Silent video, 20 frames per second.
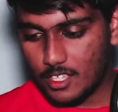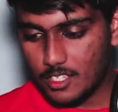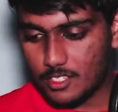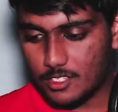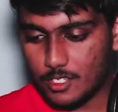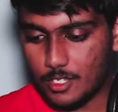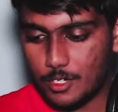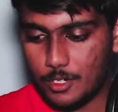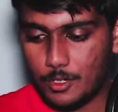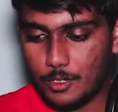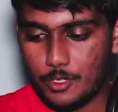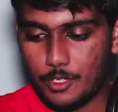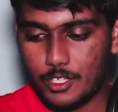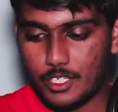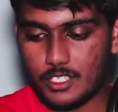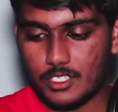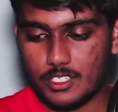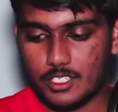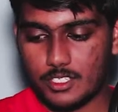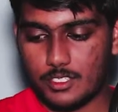So you
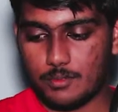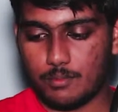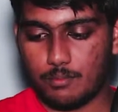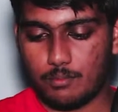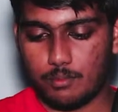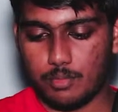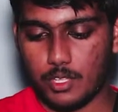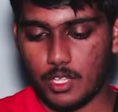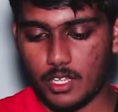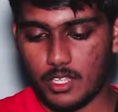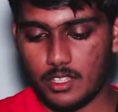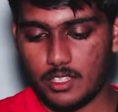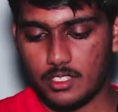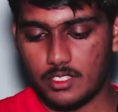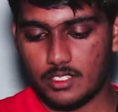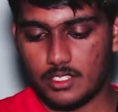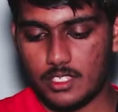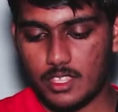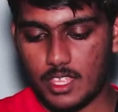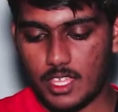can just plug
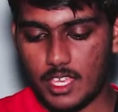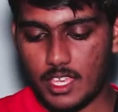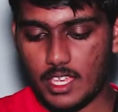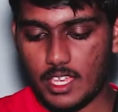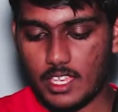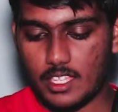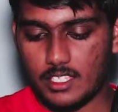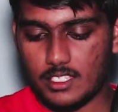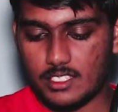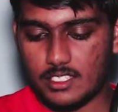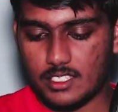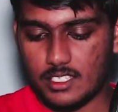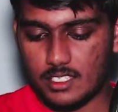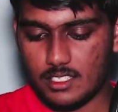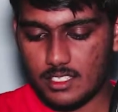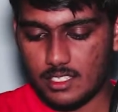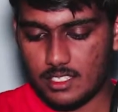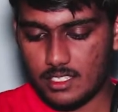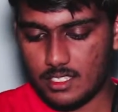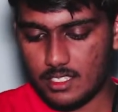this thing
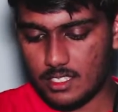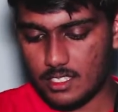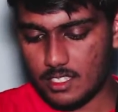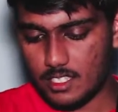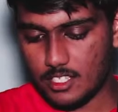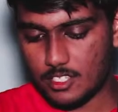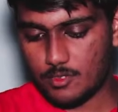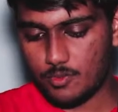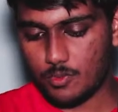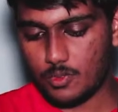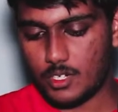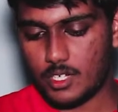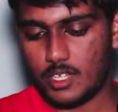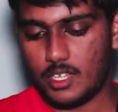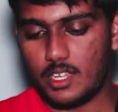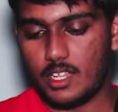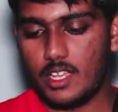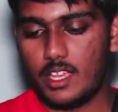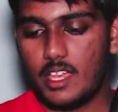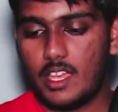into this
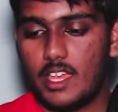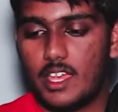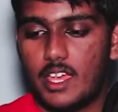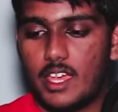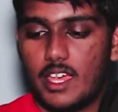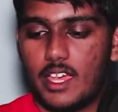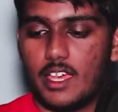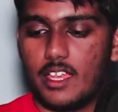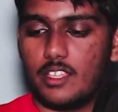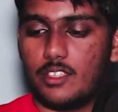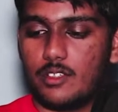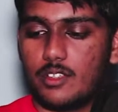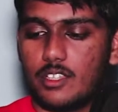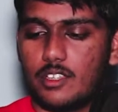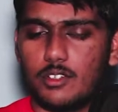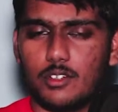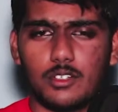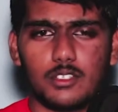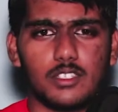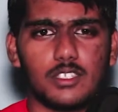one, and you
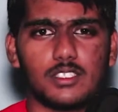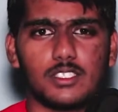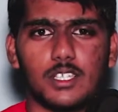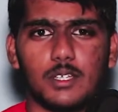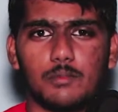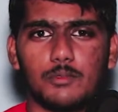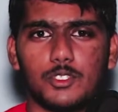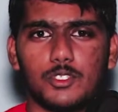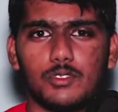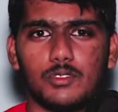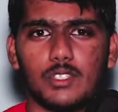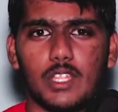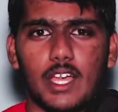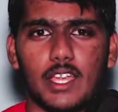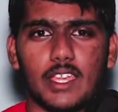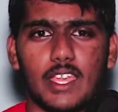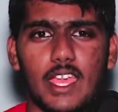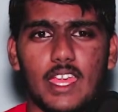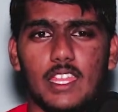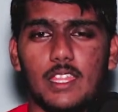can hook this up to
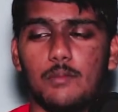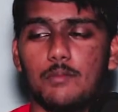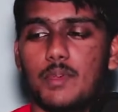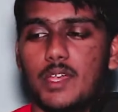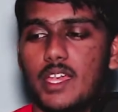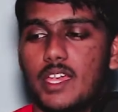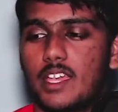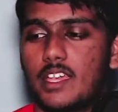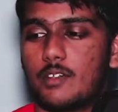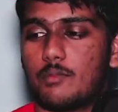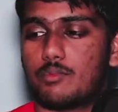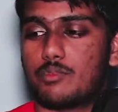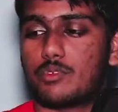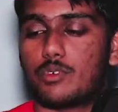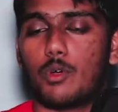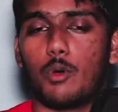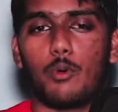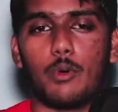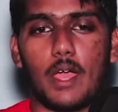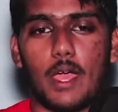like any big
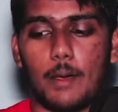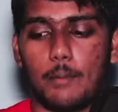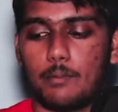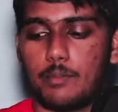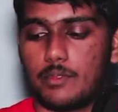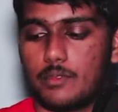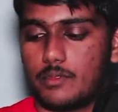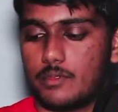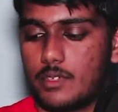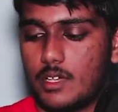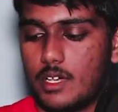pro amp